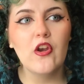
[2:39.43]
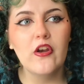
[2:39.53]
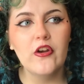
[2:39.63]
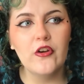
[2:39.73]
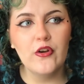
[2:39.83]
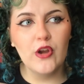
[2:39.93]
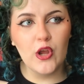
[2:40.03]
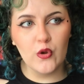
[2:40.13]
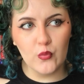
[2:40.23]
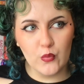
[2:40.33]

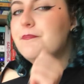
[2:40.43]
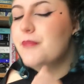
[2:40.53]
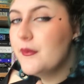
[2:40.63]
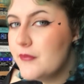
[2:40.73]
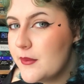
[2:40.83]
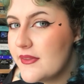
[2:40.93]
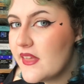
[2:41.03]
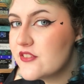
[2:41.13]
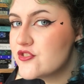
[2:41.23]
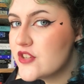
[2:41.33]
No. But maybe
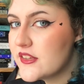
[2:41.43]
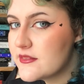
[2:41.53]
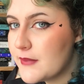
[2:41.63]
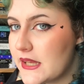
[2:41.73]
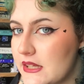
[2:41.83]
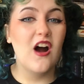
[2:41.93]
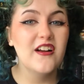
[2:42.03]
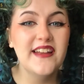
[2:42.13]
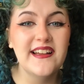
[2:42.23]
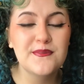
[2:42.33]
that's just me. Our
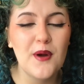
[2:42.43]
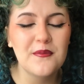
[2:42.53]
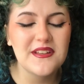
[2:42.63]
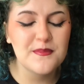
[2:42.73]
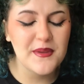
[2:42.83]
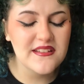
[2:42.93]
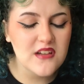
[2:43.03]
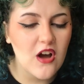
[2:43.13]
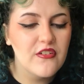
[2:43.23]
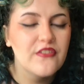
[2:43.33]
next prompt is based
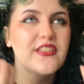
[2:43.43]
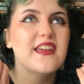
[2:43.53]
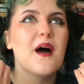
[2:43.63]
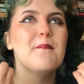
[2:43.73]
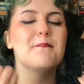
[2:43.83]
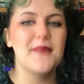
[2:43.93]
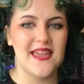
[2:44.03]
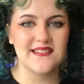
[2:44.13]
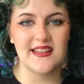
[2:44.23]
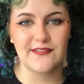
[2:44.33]
off of the
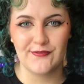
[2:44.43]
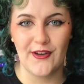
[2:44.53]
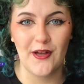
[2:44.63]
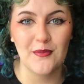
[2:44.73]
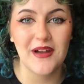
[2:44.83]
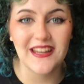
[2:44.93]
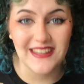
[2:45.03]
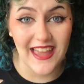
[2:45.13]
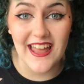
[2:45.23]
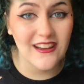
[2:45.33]
amazing film
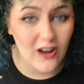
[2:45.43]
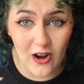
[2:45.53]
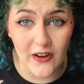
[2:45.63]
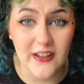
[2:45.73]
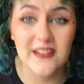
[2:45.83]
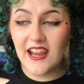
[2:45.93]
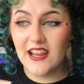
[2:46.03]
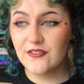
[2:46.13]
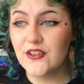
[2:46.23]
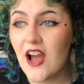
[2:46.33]
Get Out.
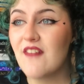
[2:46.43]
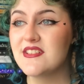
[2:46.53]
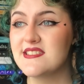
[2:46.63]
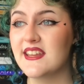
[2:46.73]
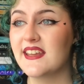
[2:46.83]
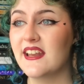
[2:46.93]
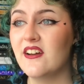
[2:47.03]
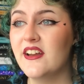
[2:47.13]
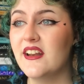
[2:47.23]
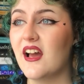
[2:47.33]
If you haven't seen Get
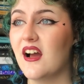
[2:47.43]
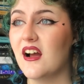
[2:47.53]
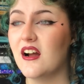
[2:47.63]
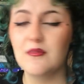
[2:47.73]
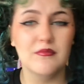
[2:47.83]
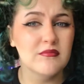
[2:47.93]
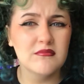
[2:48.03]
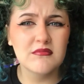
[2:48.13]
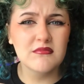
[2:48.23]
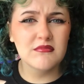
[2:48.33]
Out,
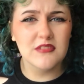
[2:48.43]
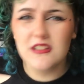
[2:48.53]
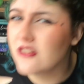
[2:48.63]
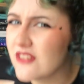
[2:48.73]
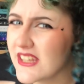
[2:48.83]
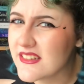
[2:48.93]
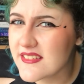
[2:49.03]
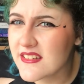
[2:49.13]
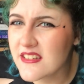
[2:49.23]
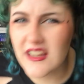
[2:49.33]
you need
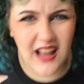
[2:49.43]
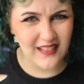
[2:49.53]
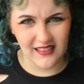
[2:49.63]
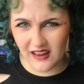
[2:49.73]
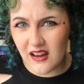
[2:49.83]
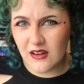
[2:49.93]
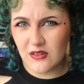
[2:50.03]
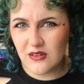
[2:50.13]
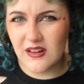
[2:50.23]
to. Hello?